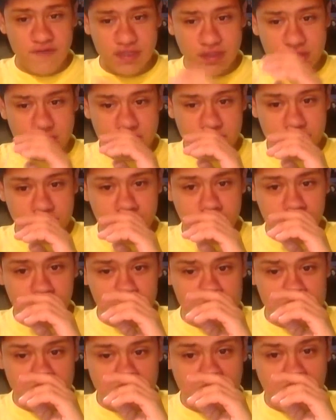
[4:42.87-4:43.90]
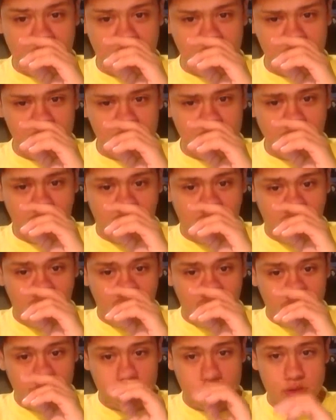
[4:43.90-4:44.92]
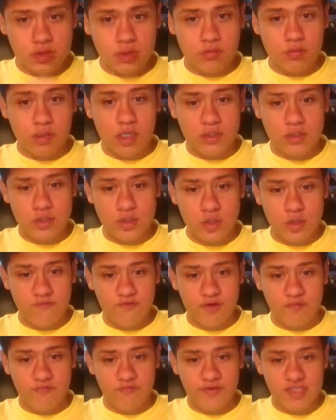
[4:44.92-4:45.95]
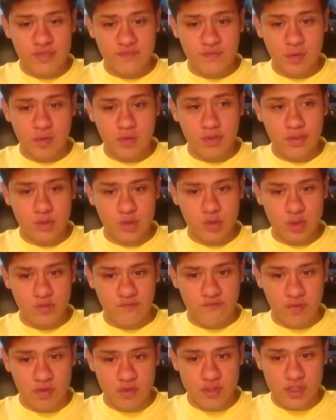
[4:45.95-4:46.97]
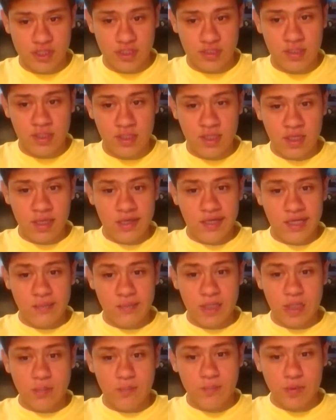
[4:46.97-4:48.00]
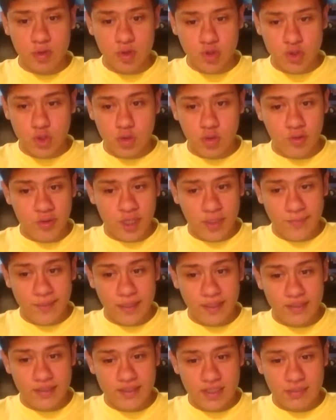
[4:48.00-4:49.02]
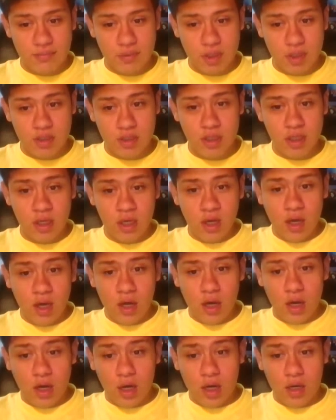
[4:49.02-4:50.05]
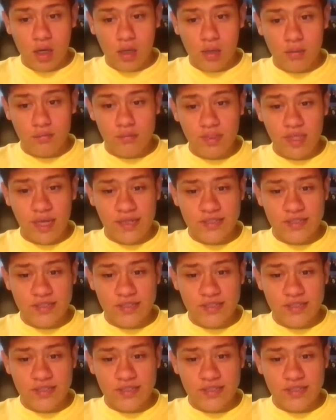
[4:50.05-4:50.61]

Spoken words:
It was out on Toronto Film Festival in 2014, came out in Portugal, came out in Denmark. In